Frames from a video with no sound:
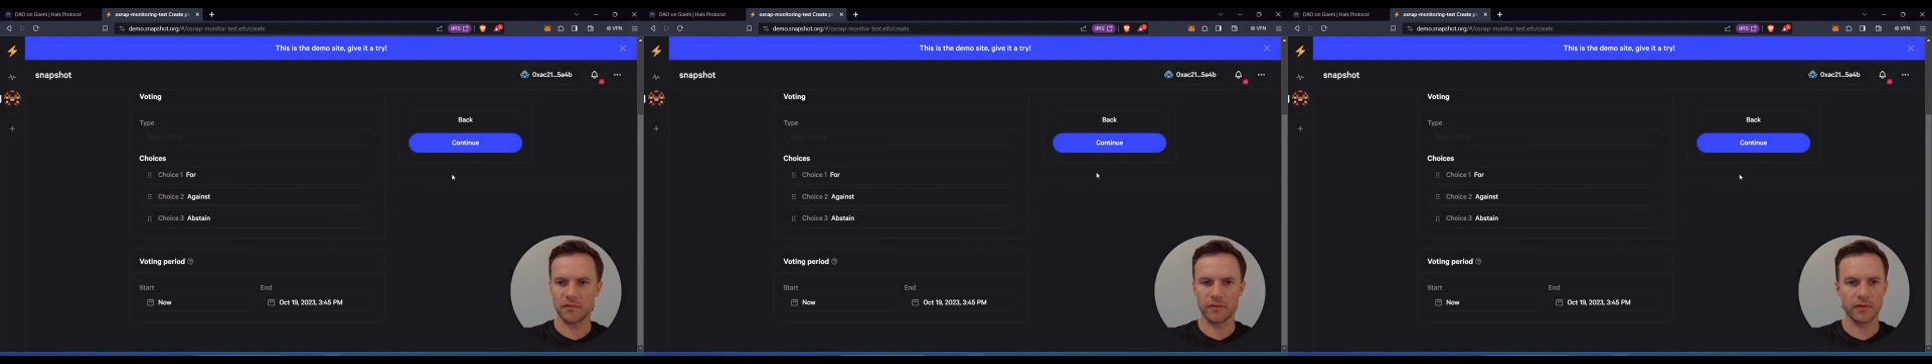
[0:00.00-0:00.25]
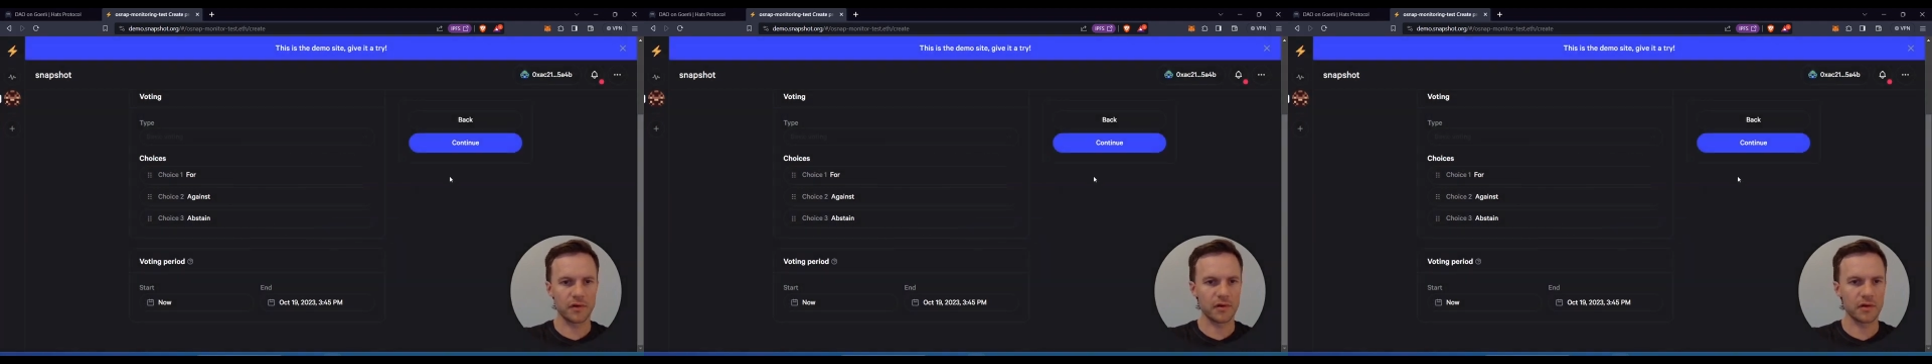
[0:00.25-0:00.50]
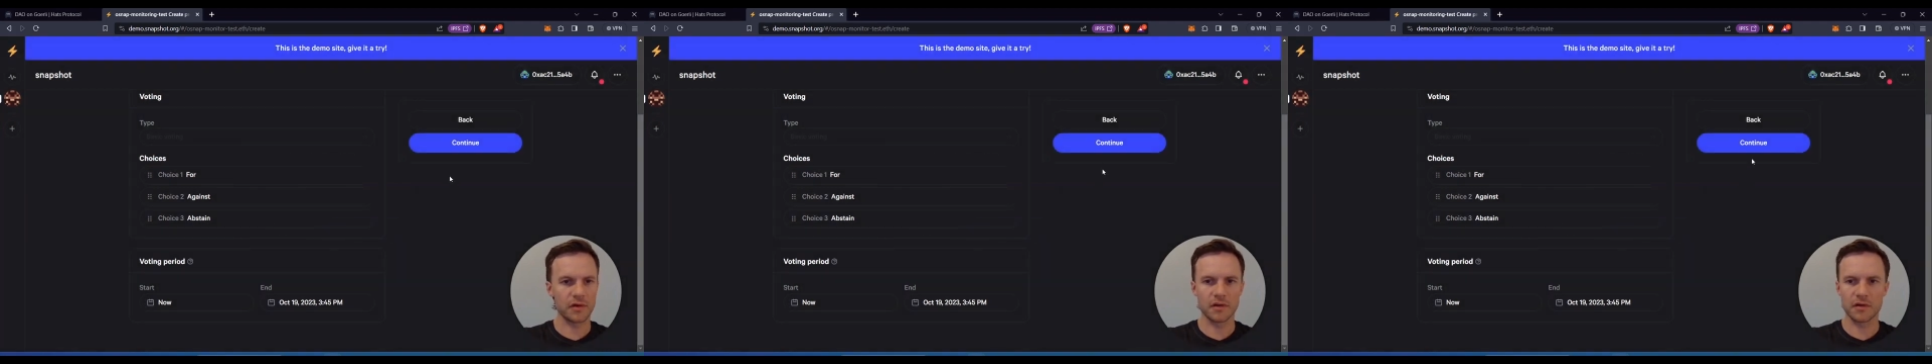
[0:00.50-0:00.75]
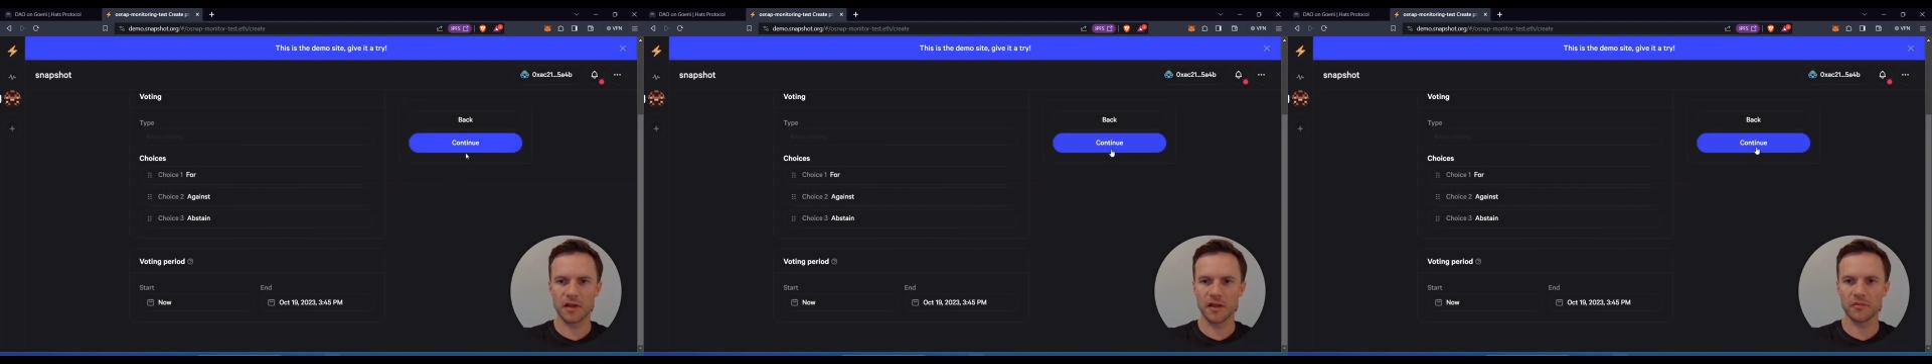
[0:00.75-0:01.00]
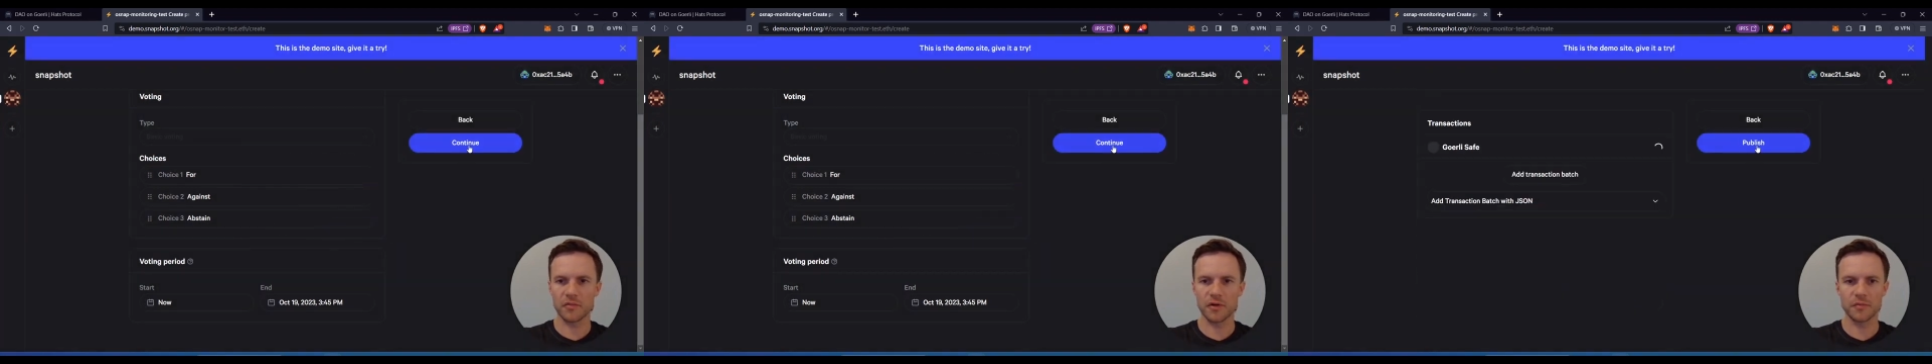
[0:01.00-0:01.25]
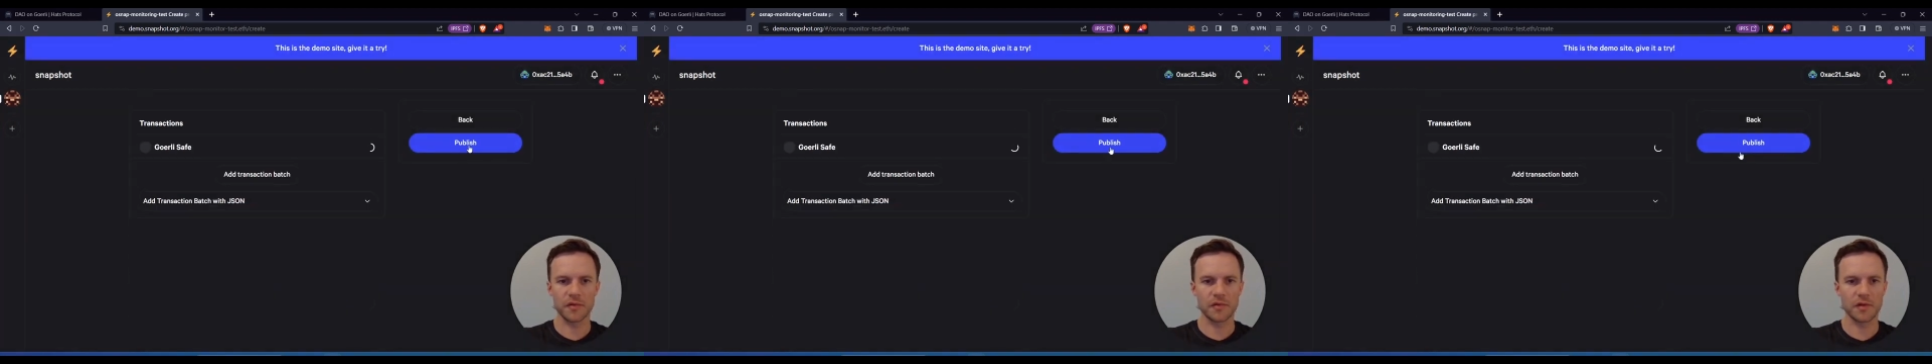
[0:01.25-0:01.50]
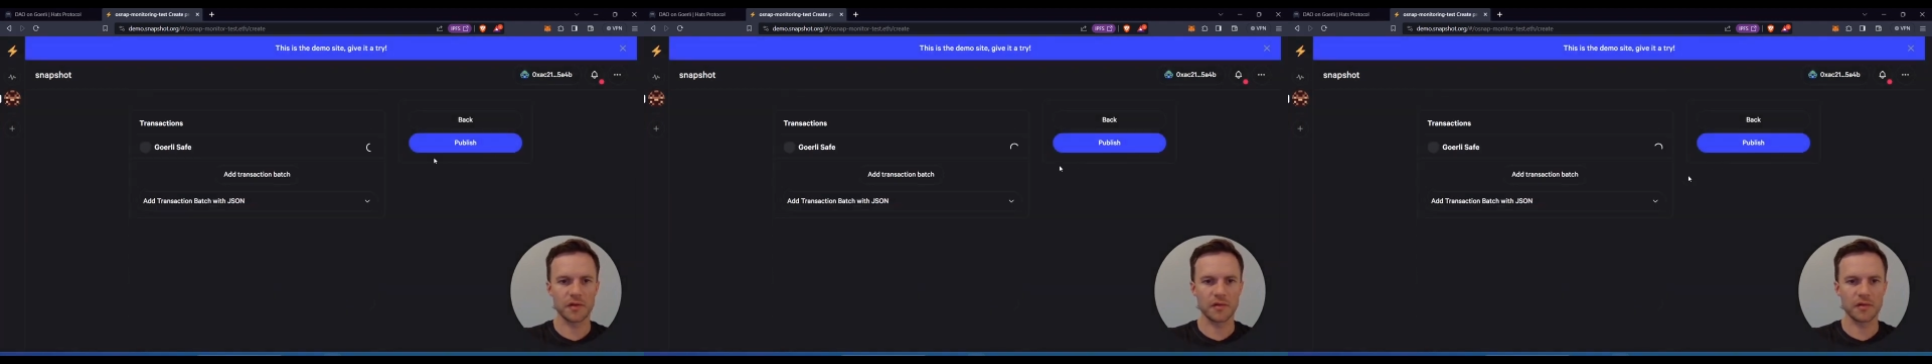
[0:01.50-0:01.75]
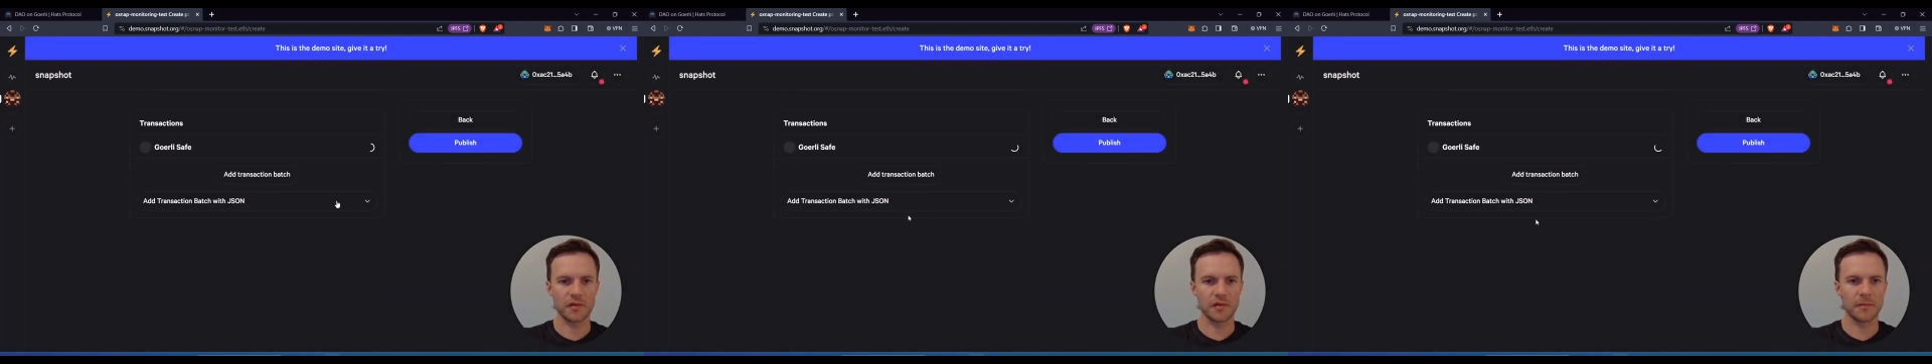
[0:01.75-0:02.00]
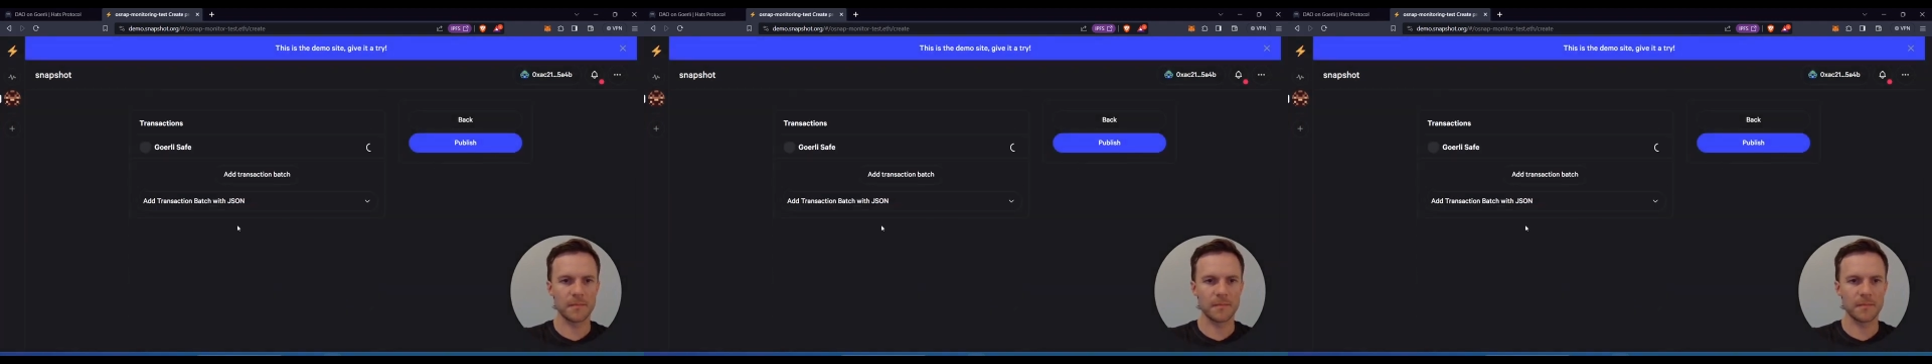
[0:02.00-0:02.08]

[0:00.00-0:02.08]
for test purposes.